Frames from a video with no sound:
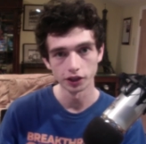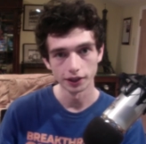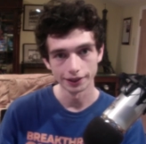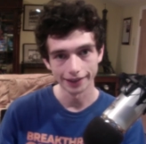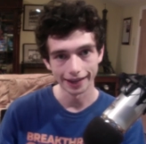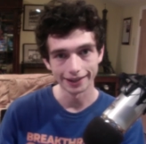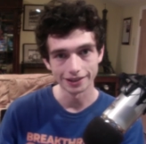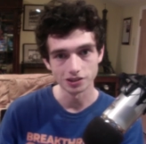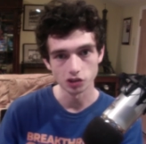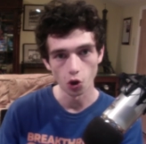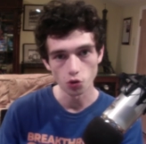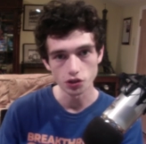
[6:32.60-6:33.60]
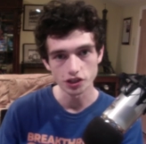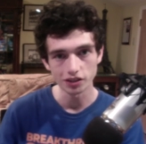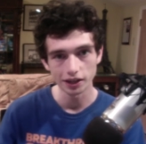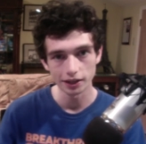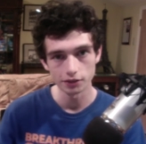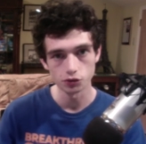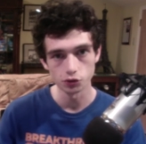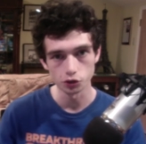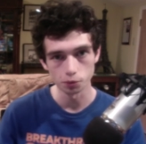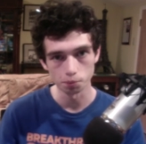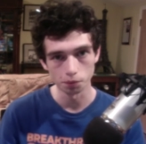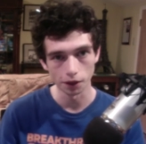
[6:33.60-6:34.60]
get as coaching clients, who you
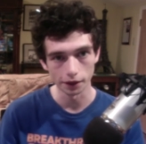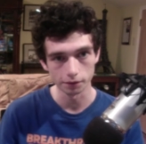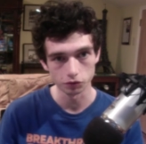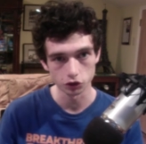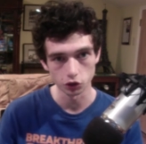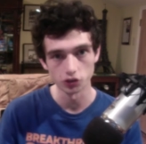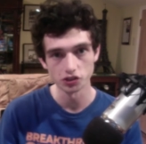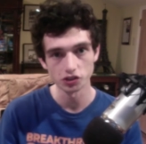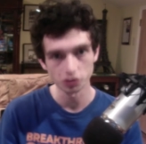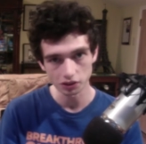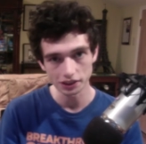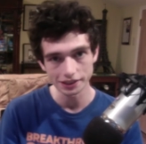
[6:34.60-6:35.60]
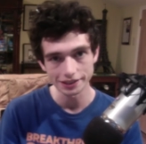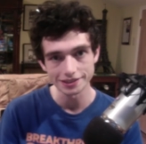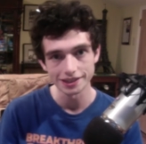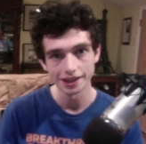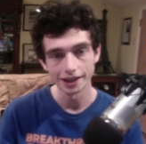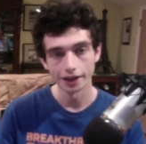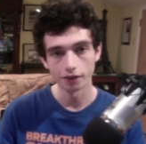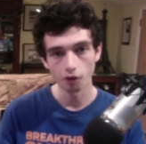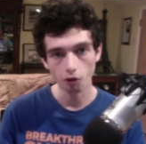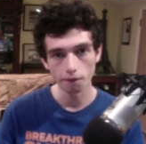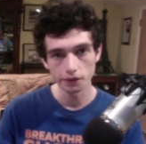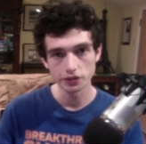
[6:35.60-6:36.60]
could like turn into leads and
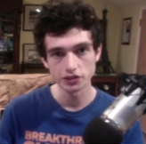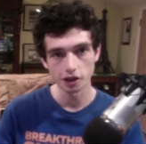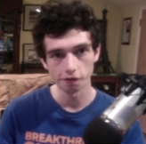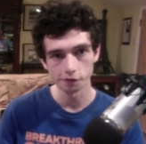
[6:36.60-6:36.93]
all this stuff.